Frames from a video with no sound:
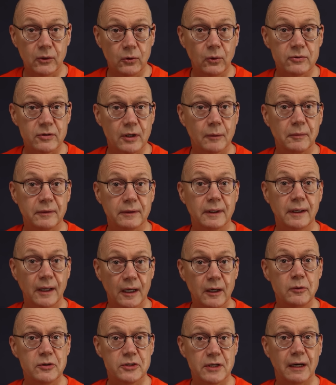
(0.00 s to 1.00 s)
I caught up with the
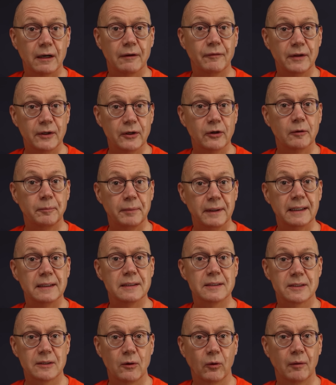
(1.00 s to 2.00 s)
co-chair of the
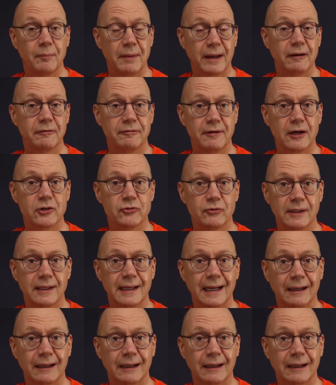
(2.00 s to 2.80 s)
European Solar Manufacturing